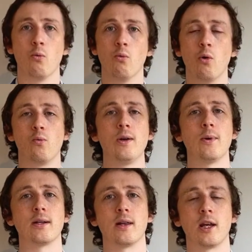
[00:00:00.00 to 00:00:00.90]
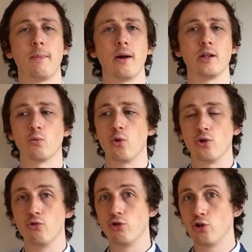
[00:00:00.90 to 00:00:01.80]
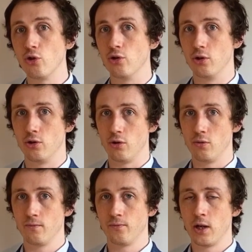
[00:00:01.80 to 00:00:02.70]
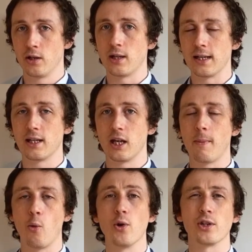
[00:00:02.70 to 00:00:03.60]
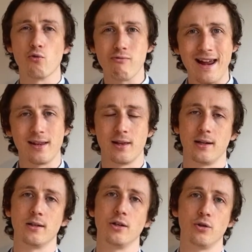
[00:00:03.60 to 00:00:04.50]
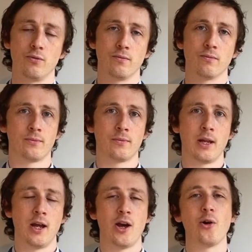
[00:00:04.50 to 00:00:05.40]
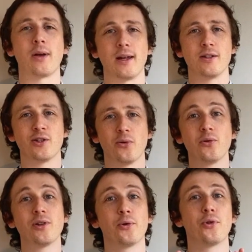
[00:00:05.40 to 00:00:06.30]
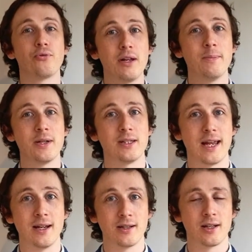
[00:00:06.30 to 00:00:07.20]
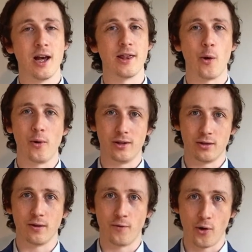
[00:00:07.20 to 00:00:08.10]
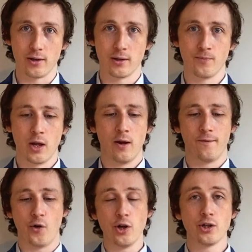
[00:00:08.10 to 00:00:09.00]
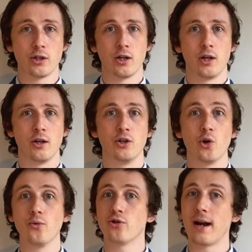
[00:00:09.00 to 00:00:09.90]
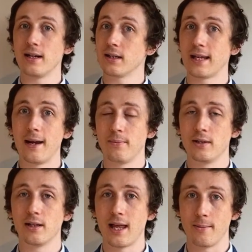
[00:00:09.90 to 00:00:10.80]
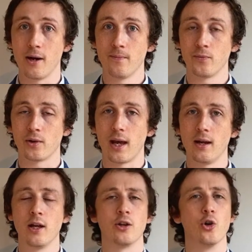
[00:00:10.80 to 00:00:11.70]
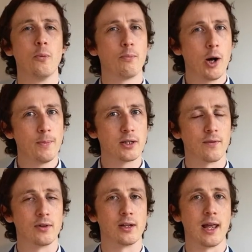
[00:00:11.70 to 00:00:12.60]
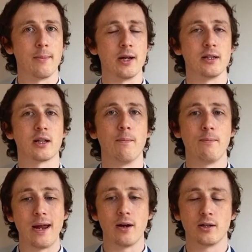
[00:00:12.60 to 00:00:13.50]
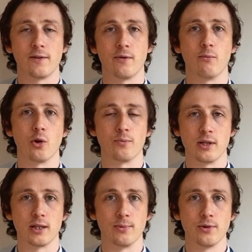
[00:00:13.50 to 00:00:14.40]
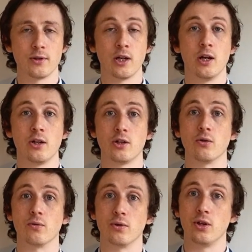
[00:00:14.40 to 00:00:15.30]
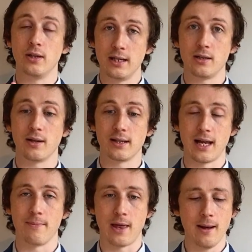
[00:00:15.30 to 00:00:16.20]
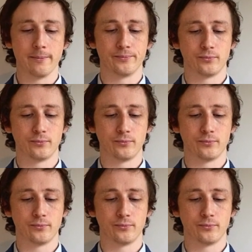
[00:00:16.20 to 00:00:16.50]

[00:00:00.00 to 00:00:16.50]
What we want to think about is what you should do. So that's thinking about what's the right thing to do. Okay, so those are 3 mistakes that I want you to avoid. First, don't try and escape the dilemma, okay? The whole purpose of the dilemma is to compare different moral principles, so you need to accept that.